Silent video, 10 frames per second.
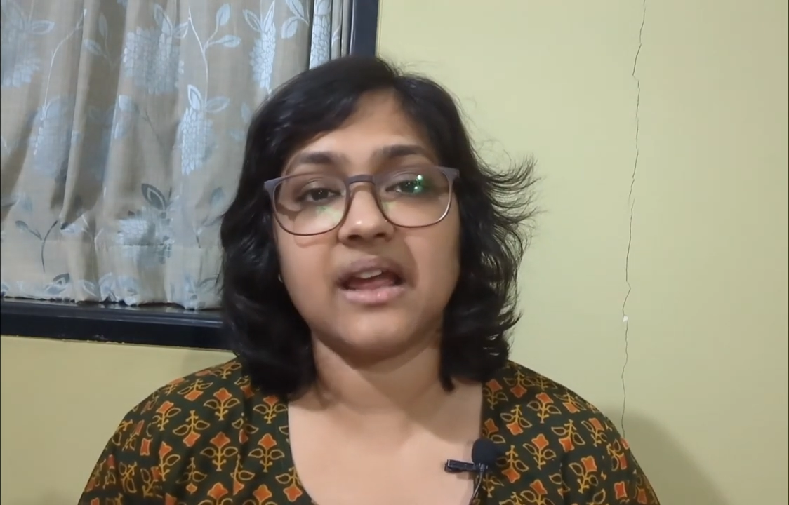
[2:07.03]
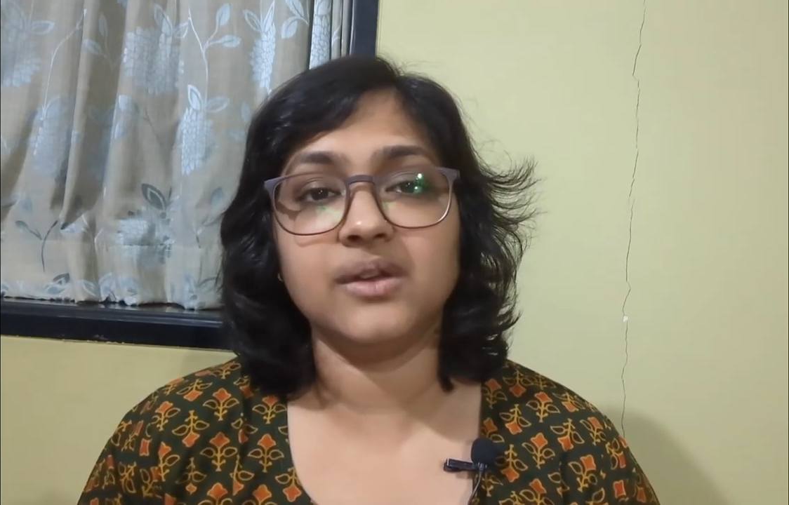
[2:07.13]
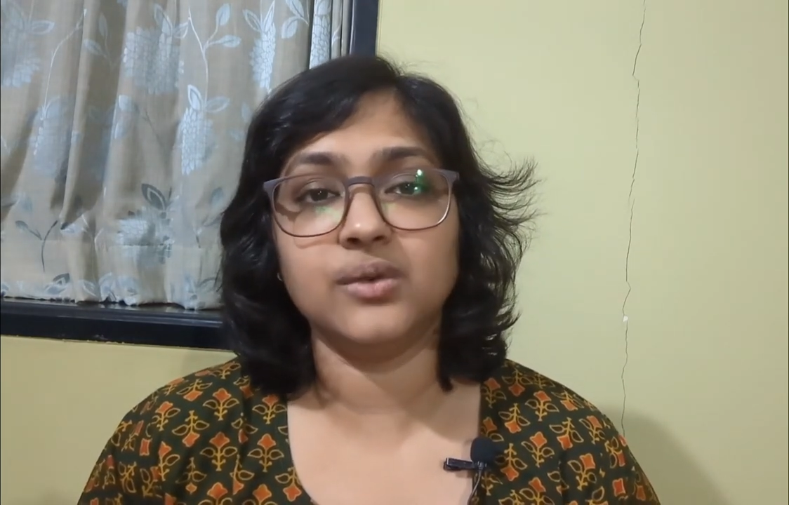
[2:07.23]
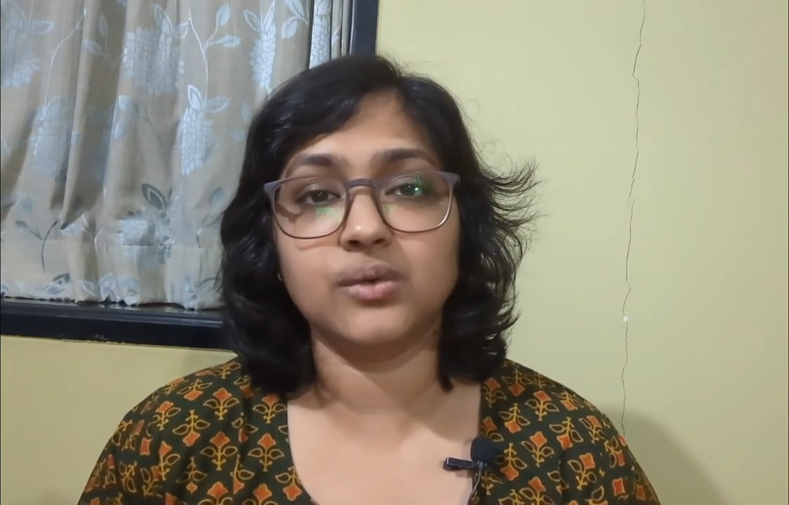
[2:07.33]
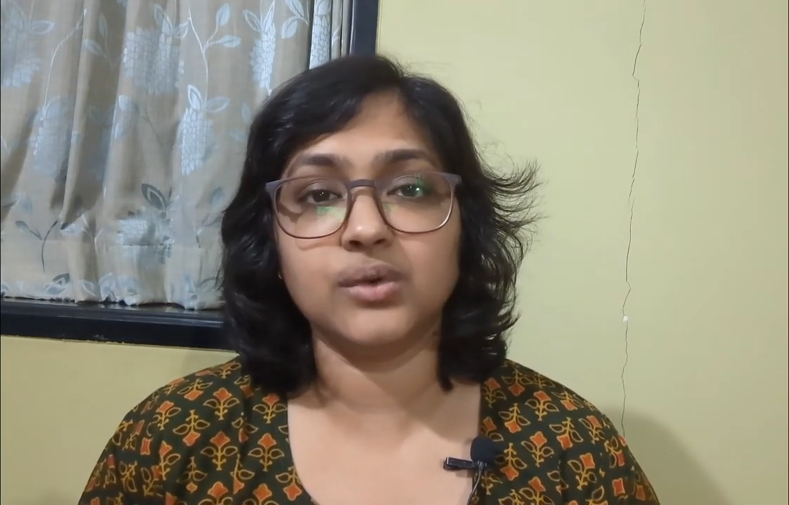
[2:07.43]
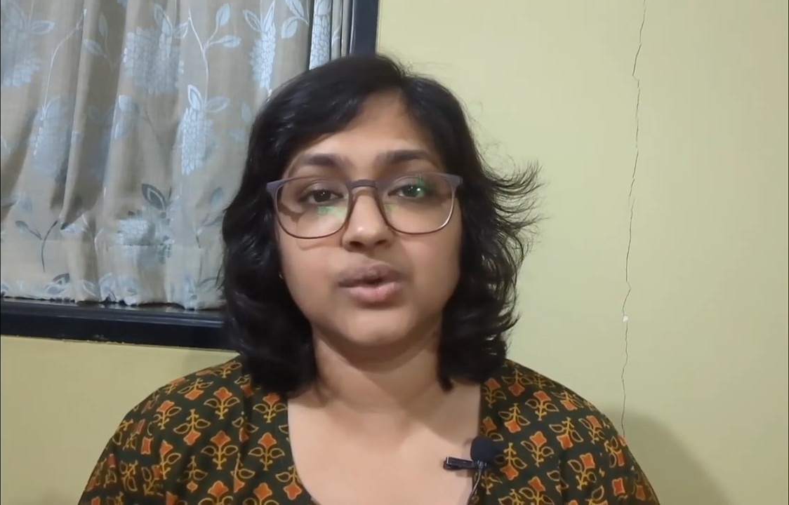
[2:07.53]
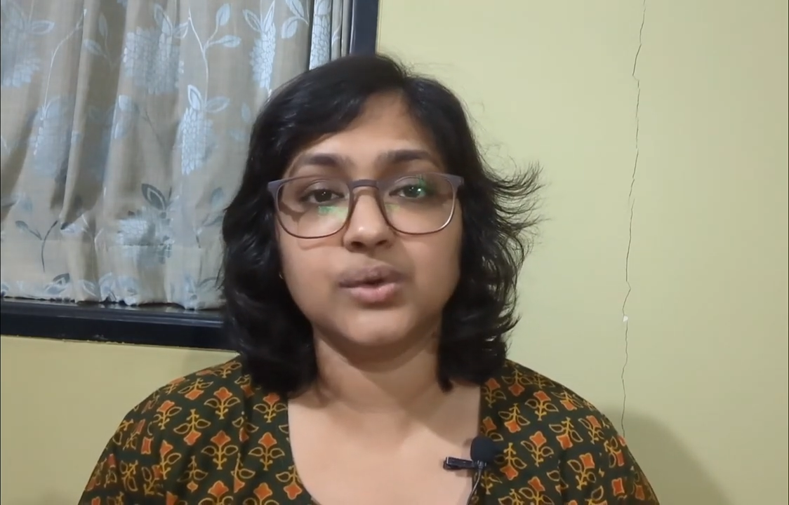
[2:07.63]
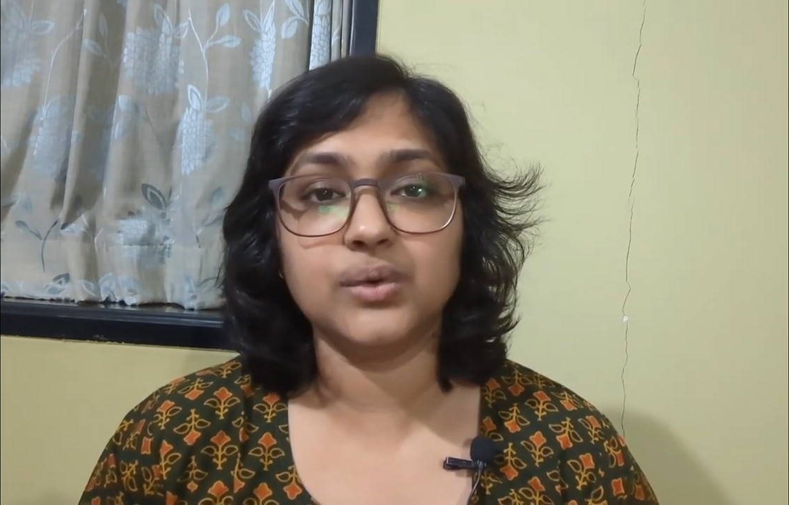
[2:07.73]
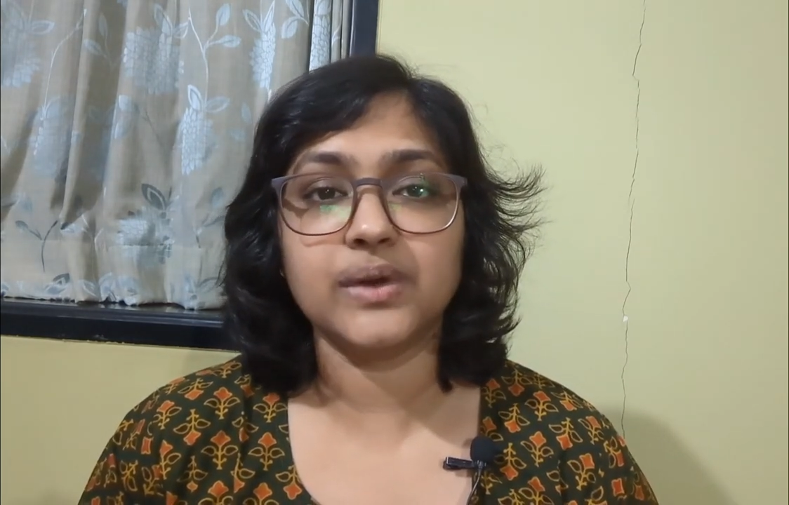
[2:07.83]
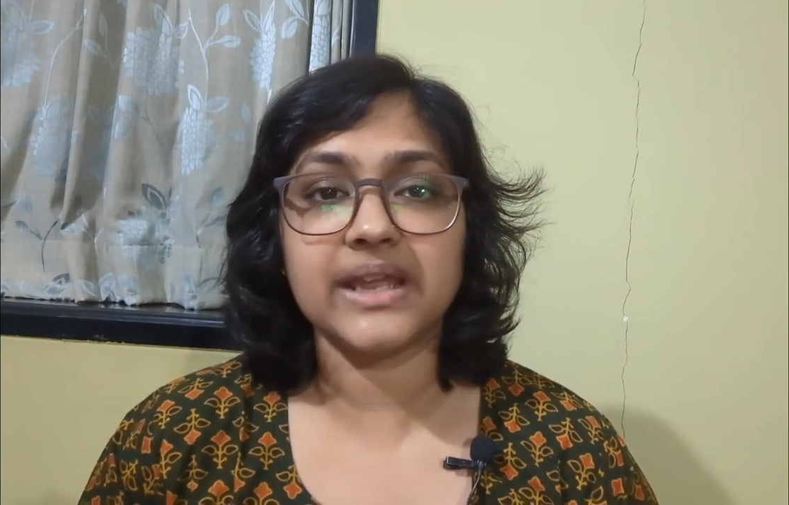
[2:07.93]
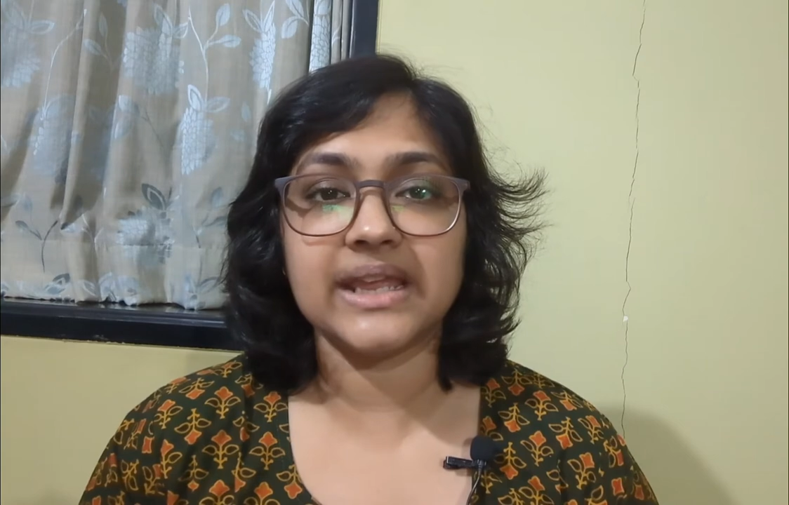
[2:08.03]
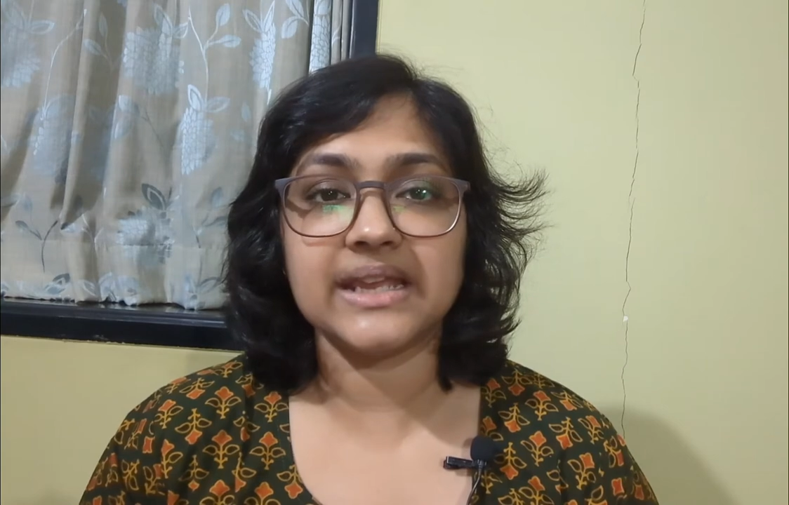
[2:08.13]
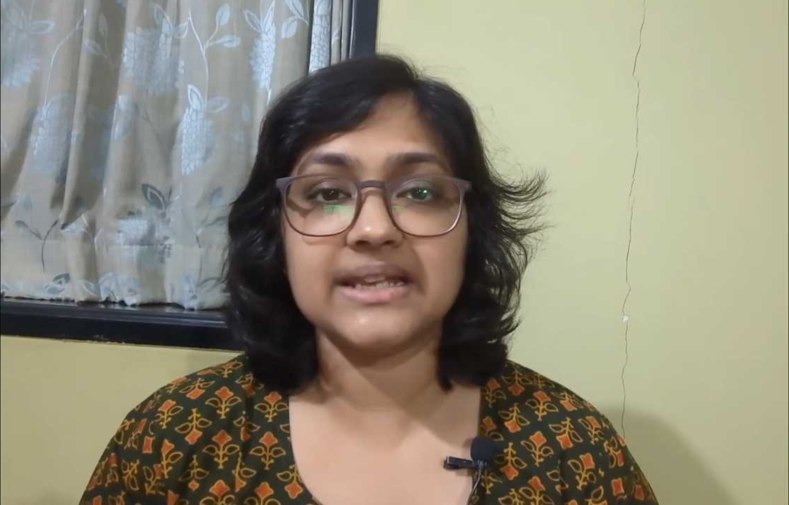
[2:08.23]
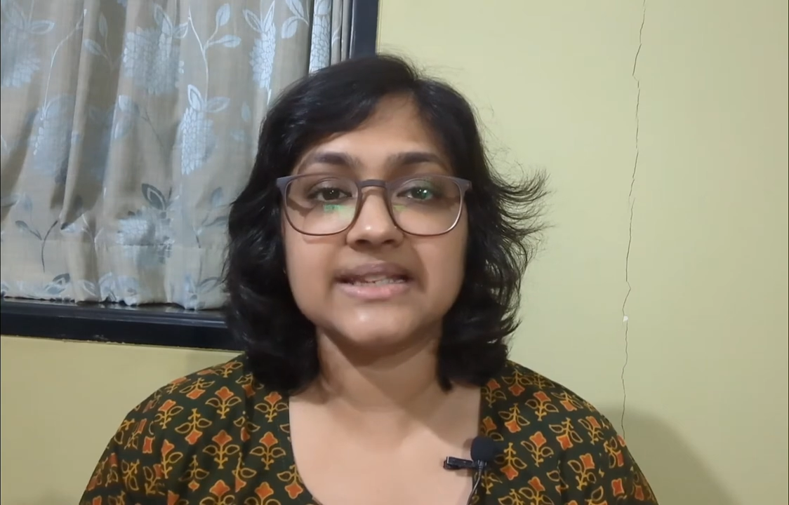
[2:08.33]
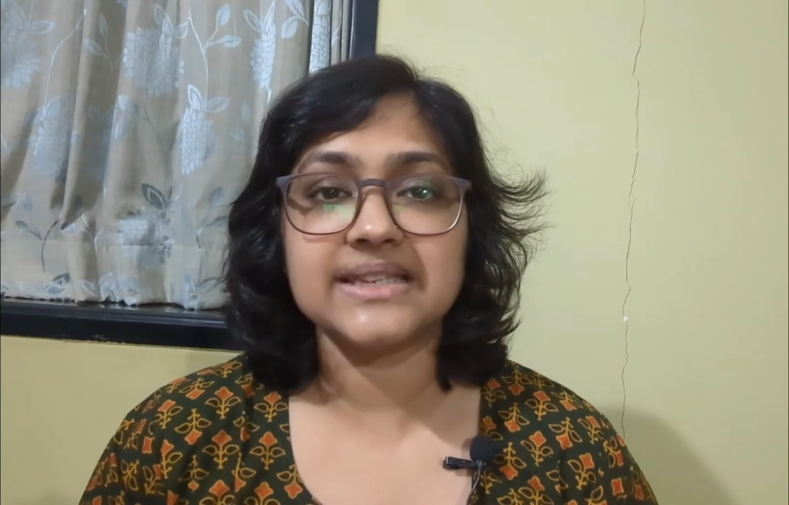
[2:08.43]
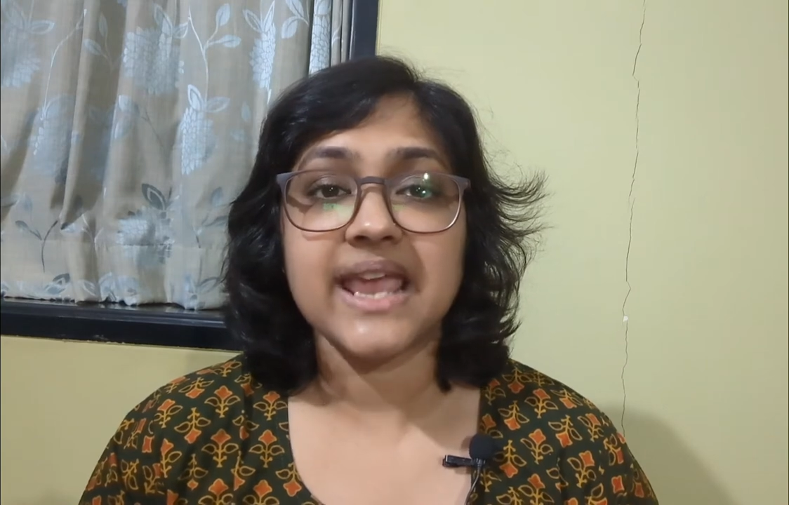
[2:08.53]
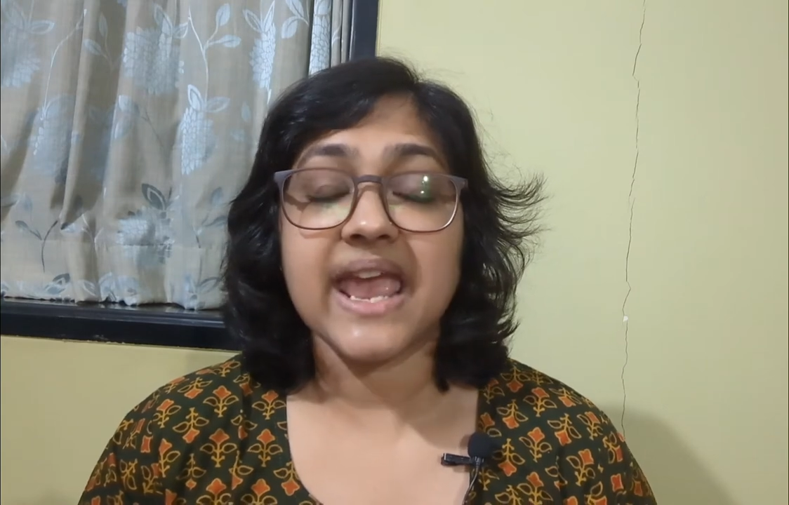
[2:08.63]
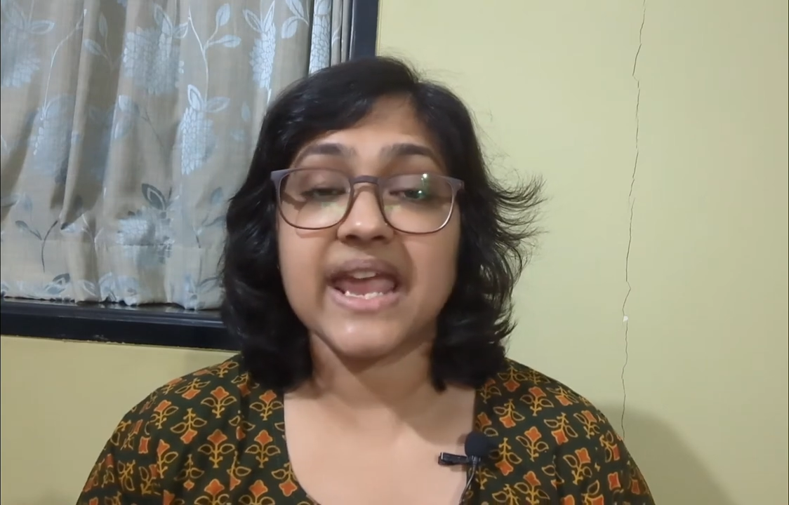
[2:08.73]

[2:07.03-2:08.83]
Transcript: you could do is